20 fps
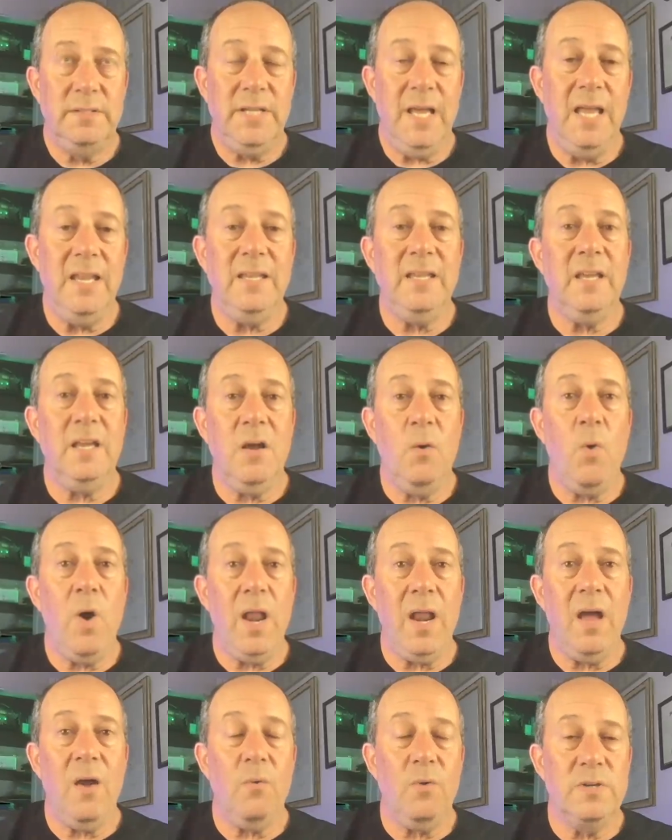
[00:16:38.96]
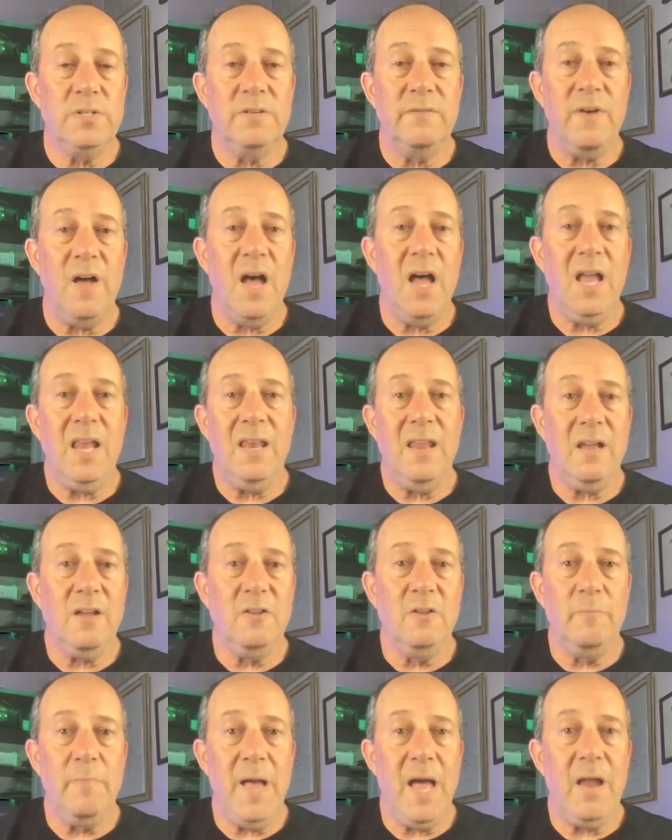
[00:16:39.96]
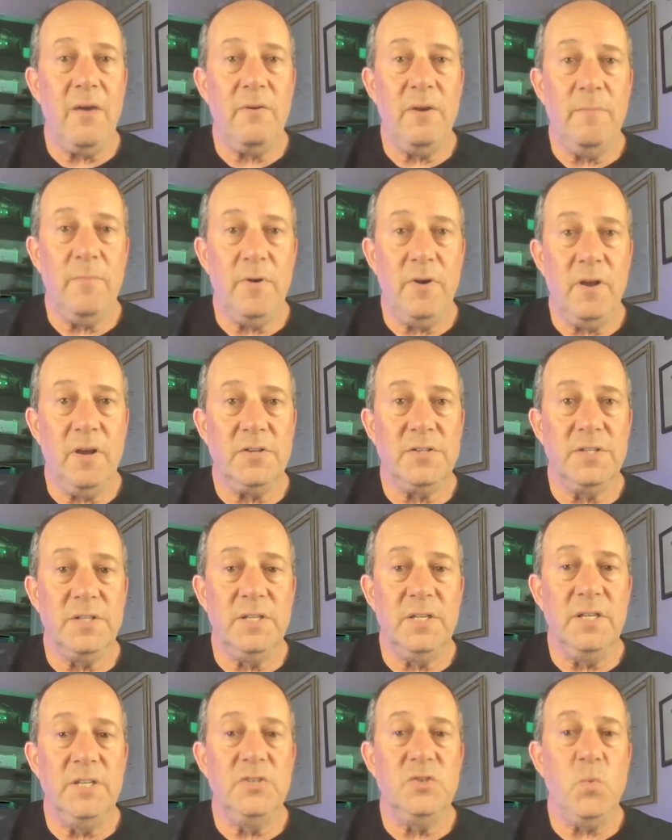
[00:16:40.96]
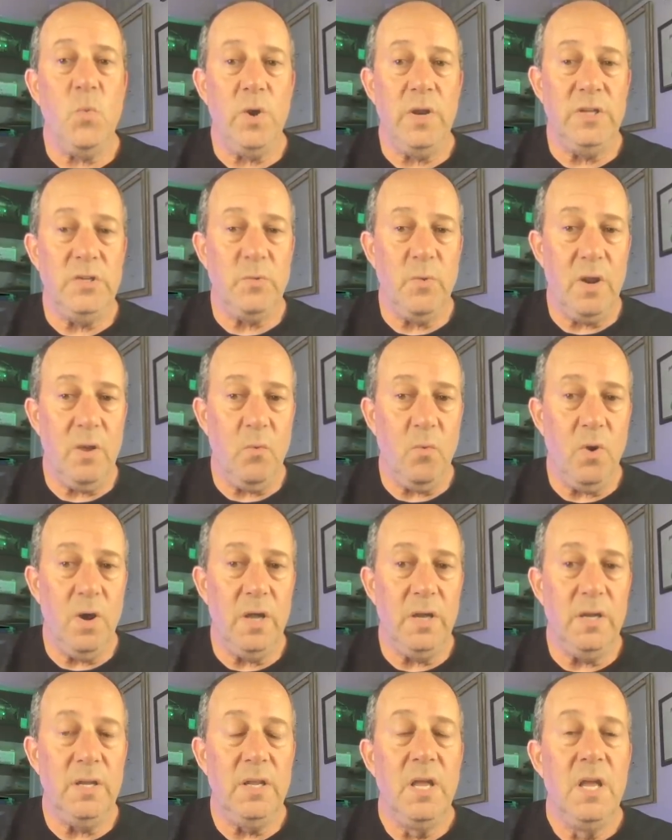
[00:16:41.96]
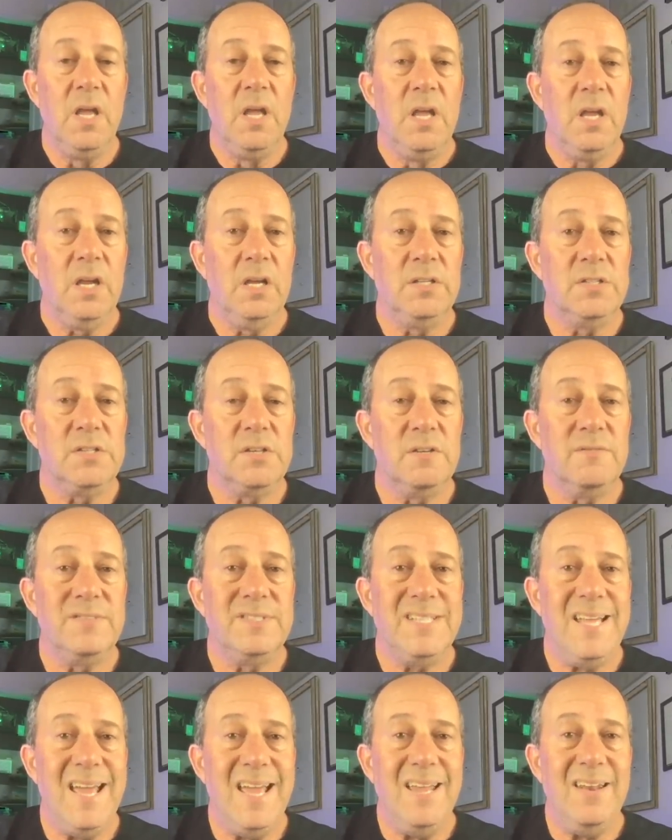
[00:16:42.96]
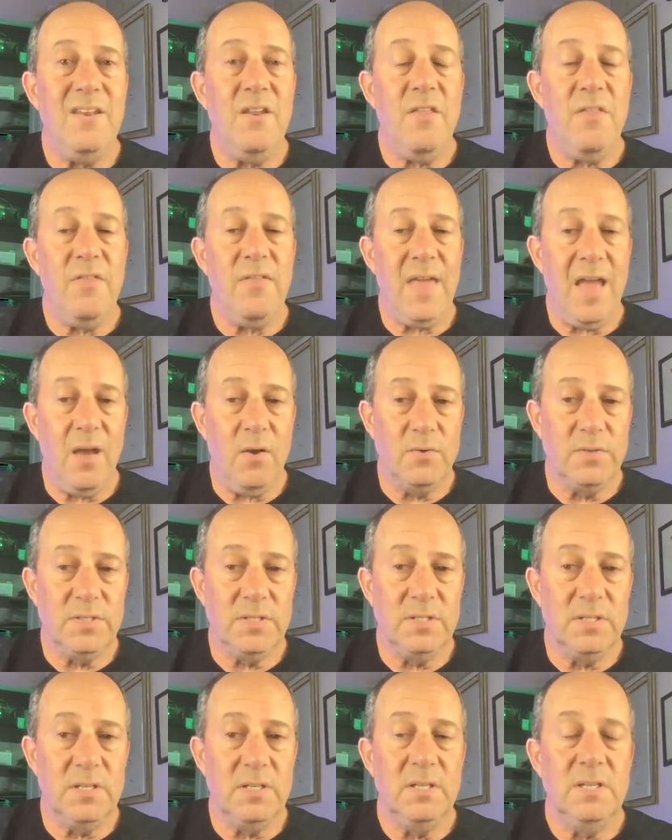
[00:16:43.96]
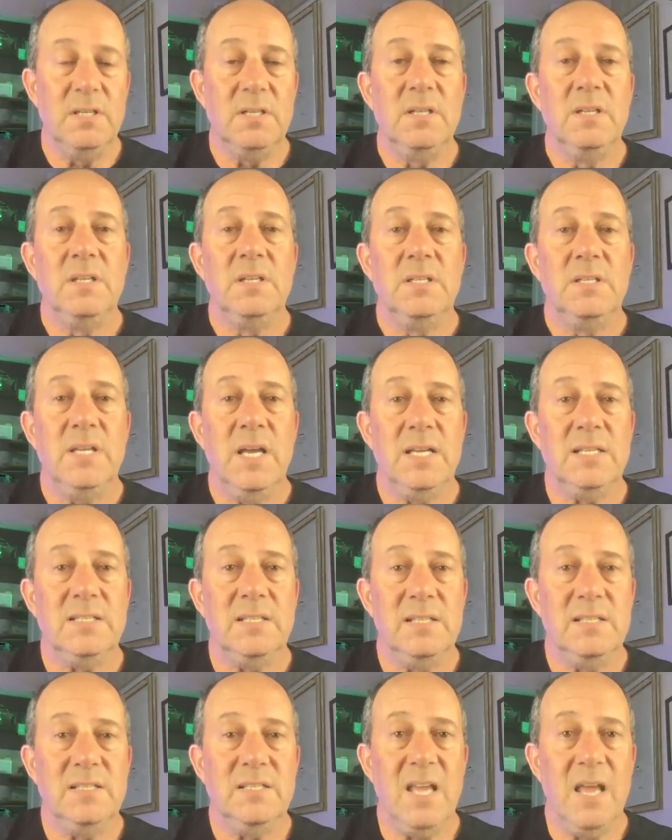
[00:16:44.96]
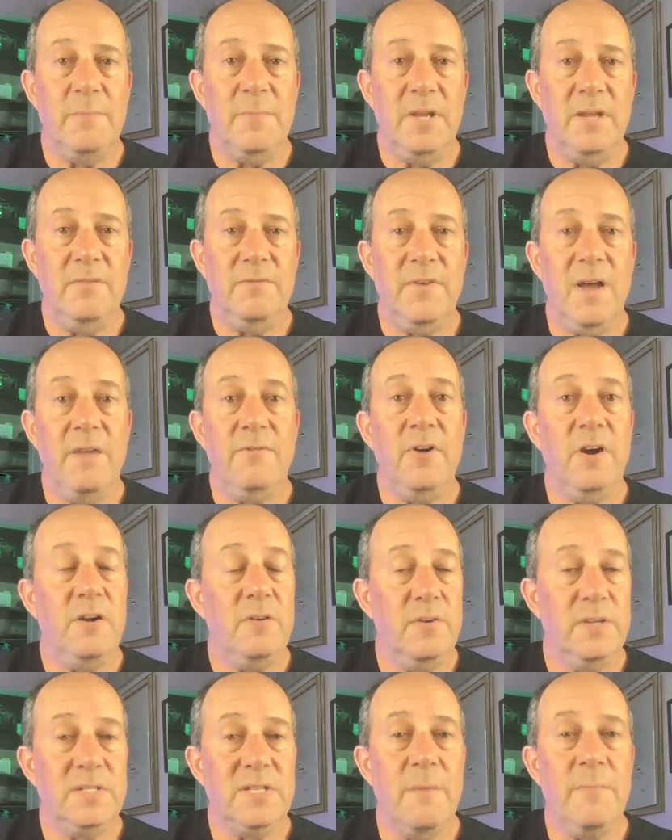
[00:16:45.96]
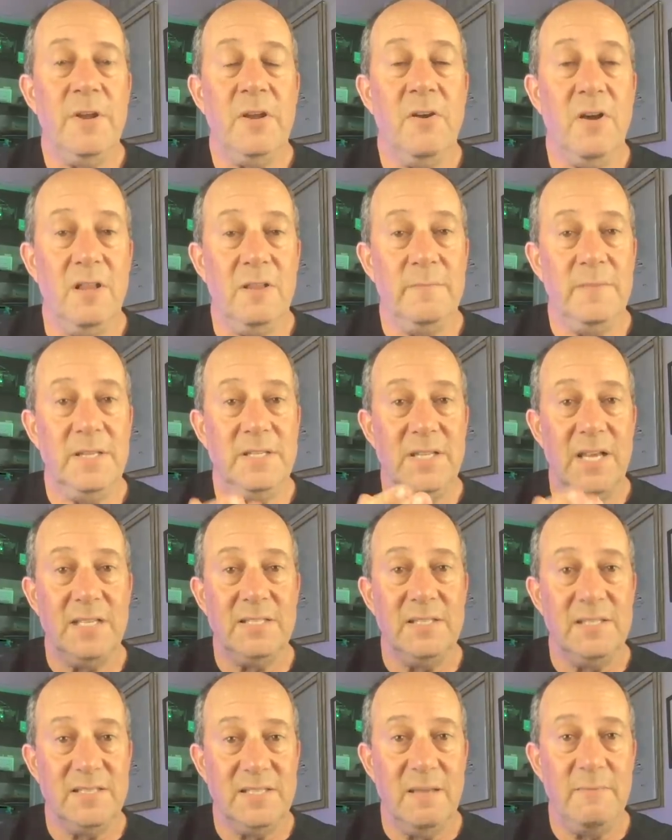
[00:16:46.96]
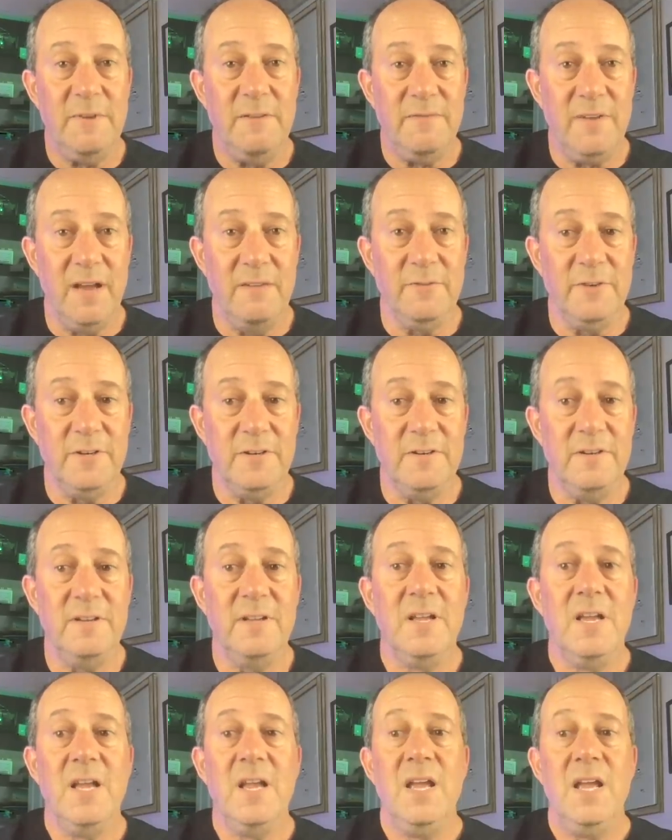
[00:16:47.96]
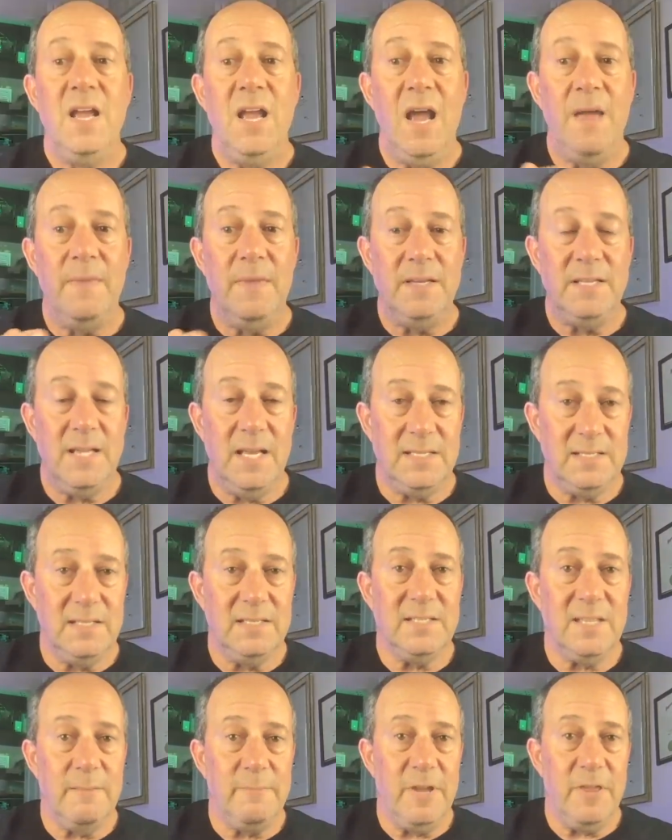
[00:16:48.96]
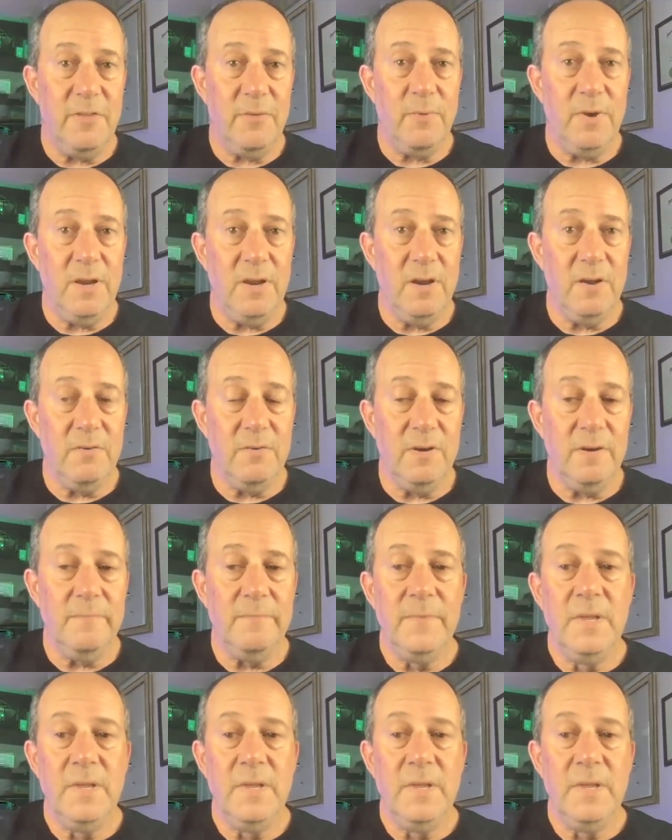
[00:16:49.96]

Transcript: 10 gigawatt hours of high nickel battery production in 2021 can serve 10,000 Tesla Semi 500s. I'm going to call them the Tesla Semi 500 and the Tesla Semi 300.